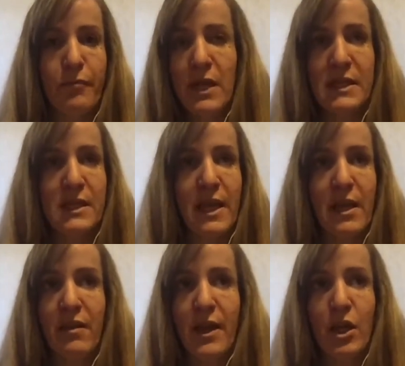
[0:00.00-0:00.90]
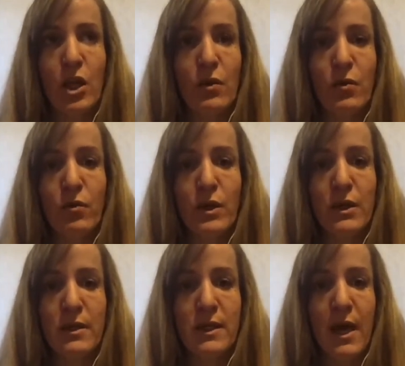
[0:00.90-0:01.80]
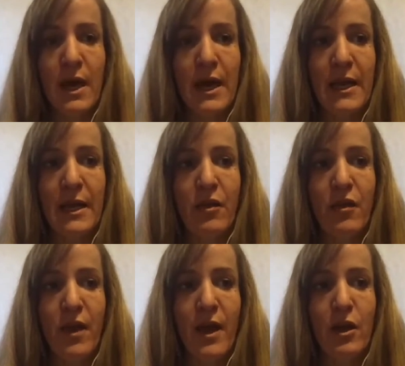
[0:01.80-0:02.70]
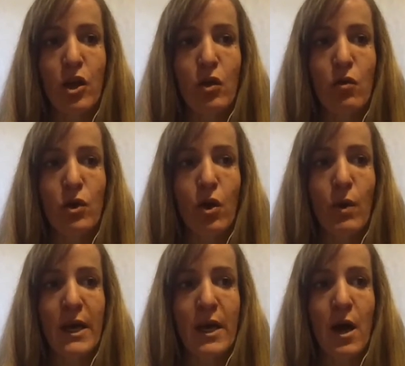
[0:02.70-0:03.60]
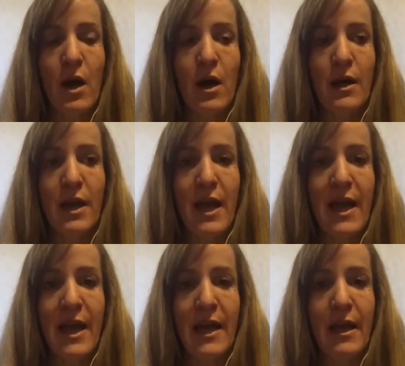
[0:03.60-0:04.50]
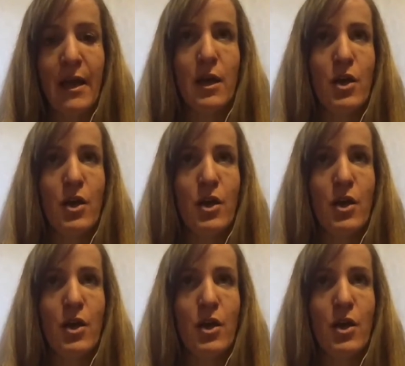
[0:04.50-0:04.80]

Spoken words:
let's say that you decide that you're going on a